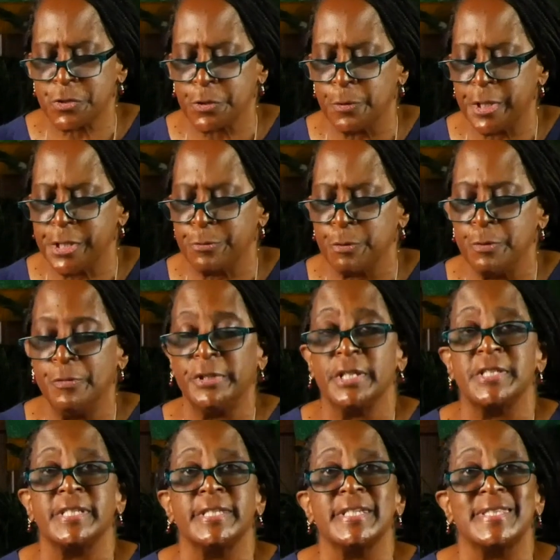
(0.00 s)
33 when
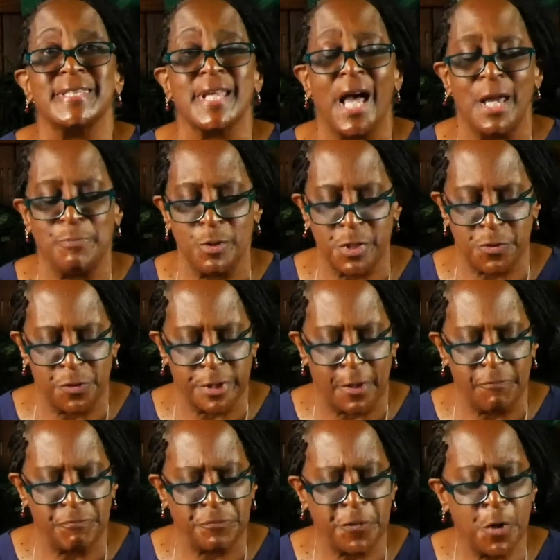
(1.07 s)
the disciples, for
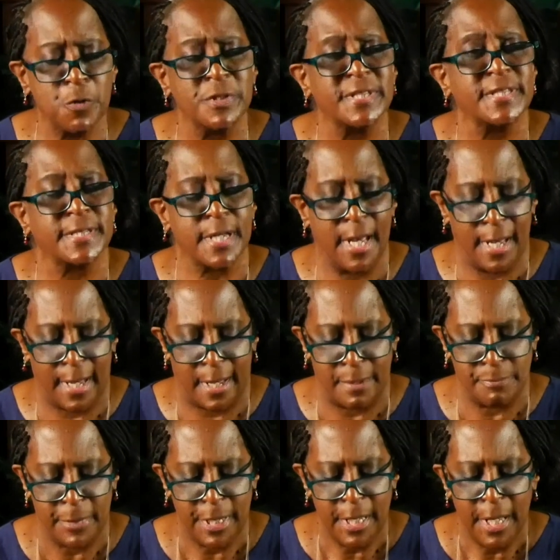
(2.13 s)
the first time,